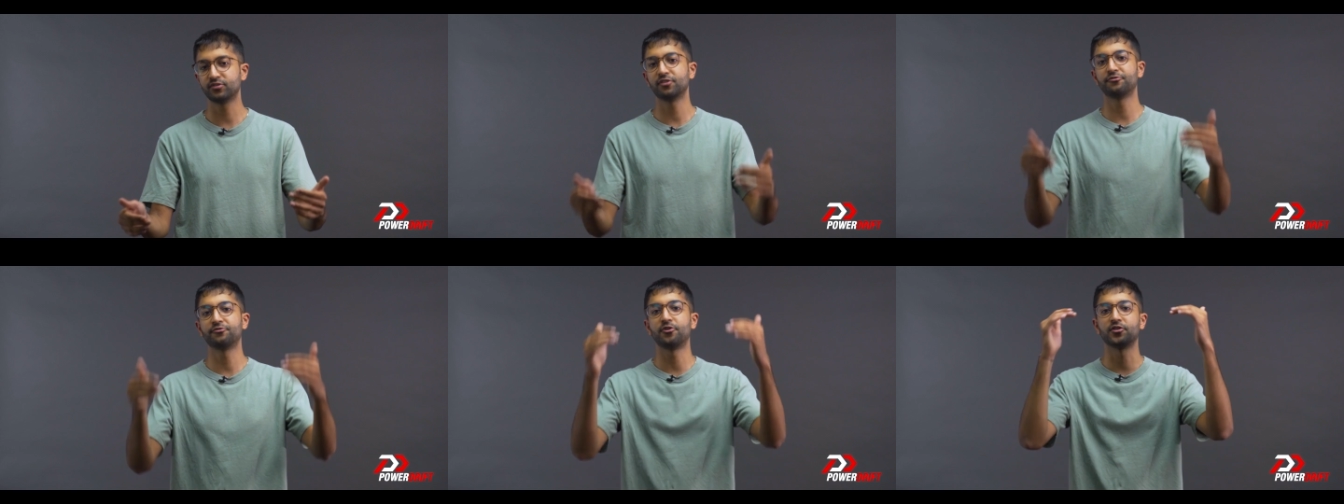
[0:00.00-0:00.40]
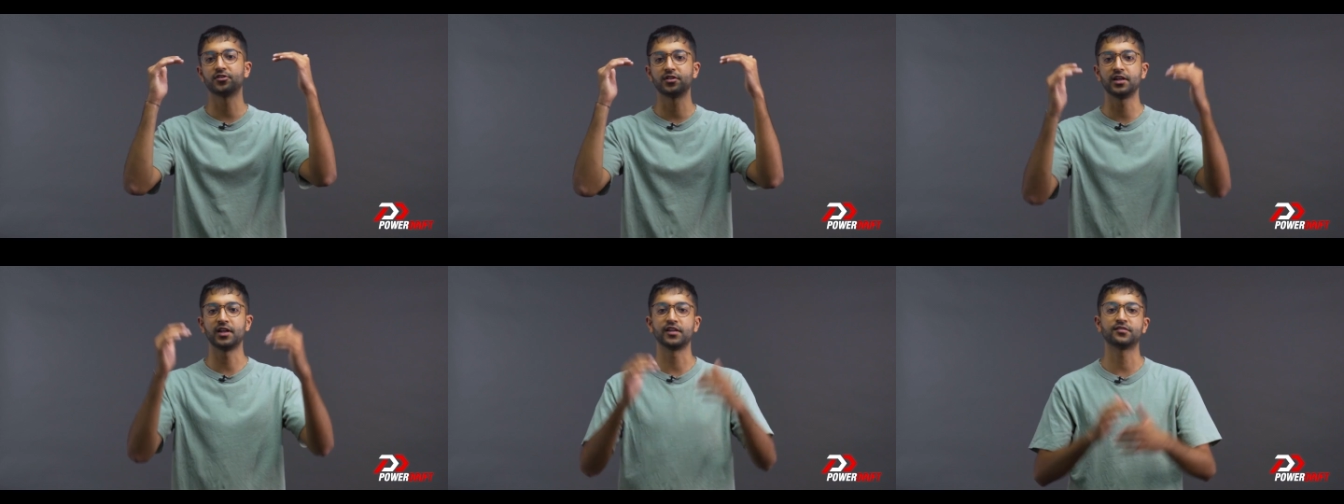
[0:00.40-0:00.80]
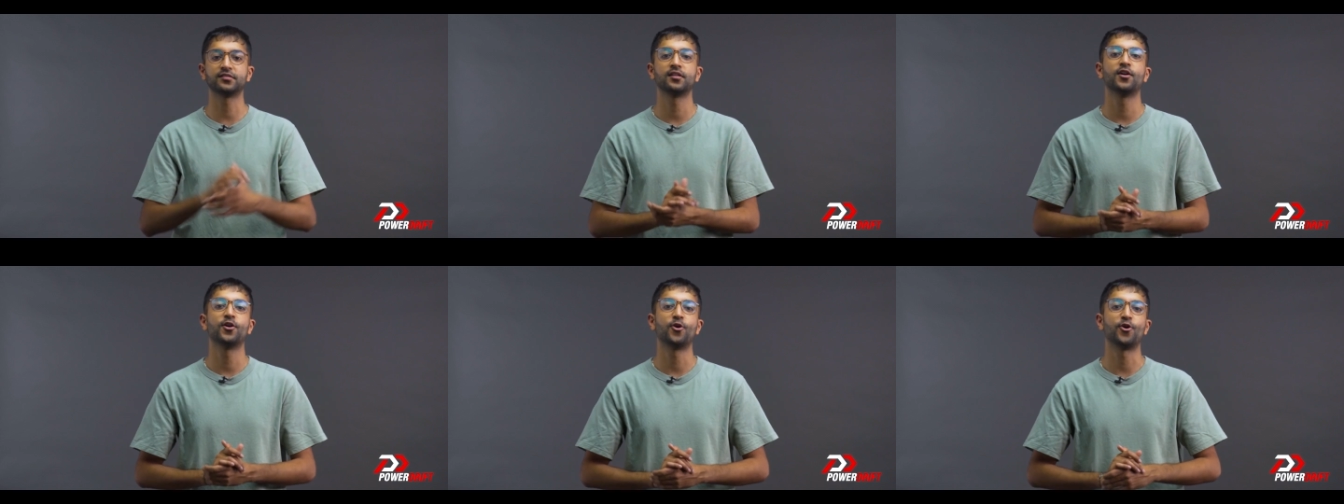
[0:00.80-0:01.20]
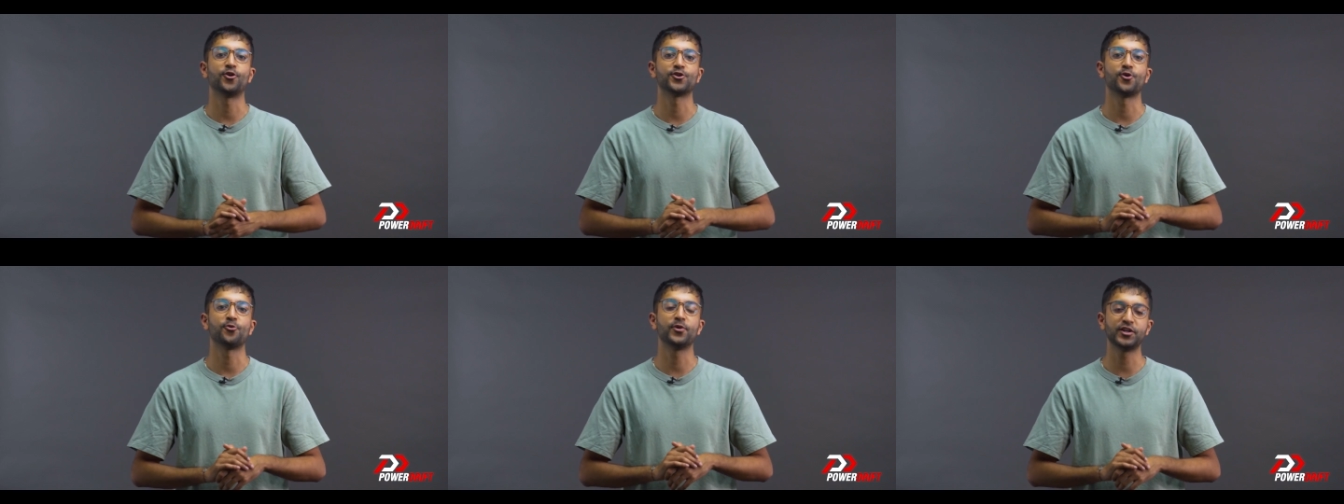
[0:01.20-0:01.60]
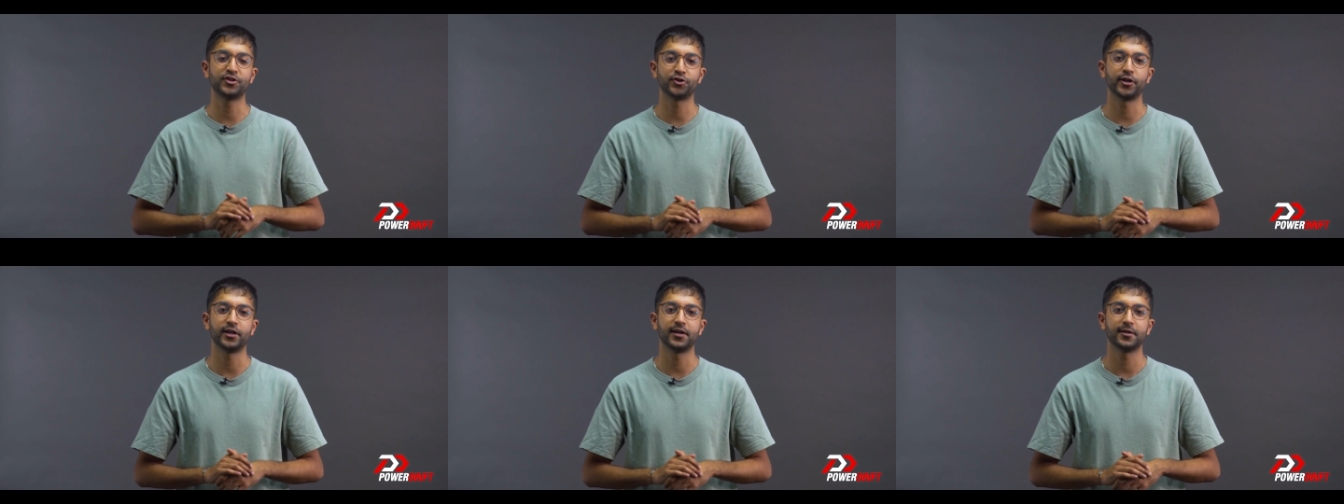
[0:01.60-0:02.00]
the frostiness on your
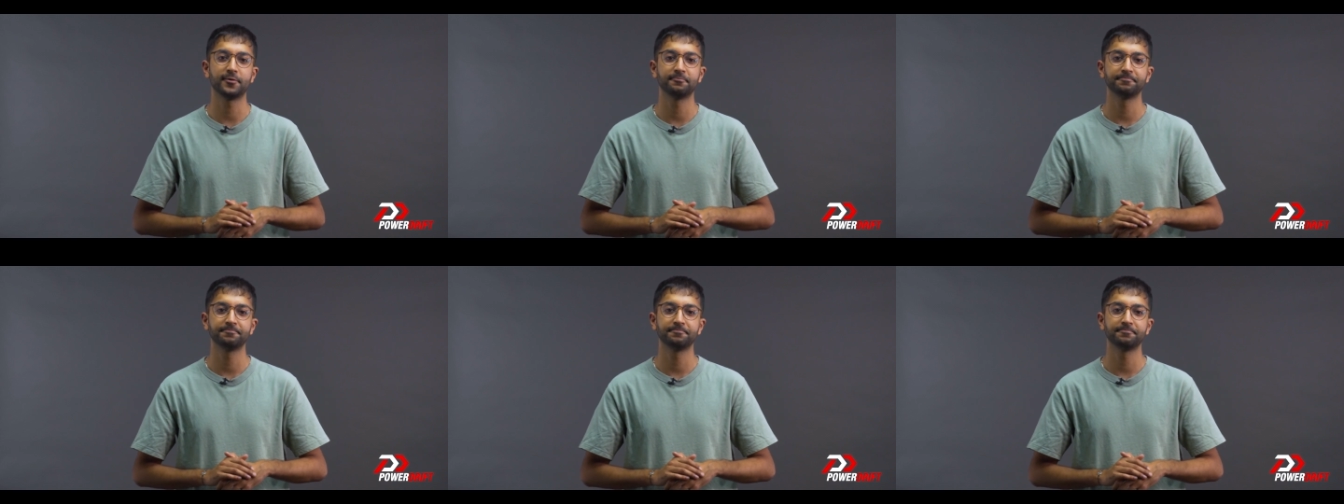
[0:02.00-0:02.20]
windshield.